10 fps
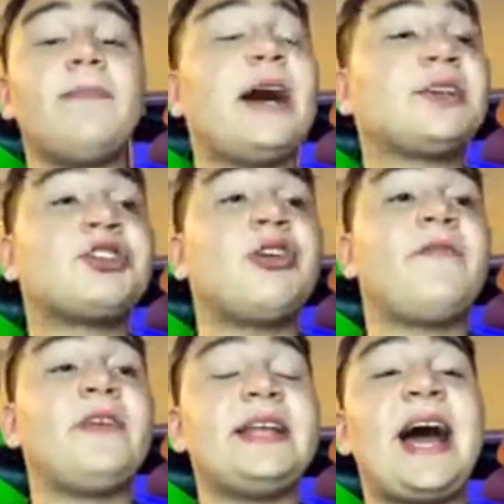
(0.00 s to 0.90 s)
I'm not sure
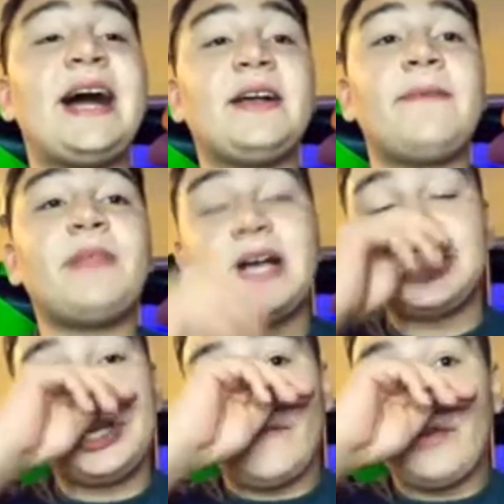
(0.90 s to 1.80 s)
if
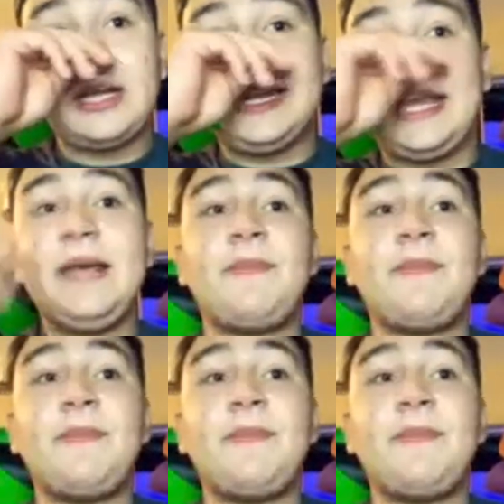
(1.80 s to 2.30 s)
we're gonna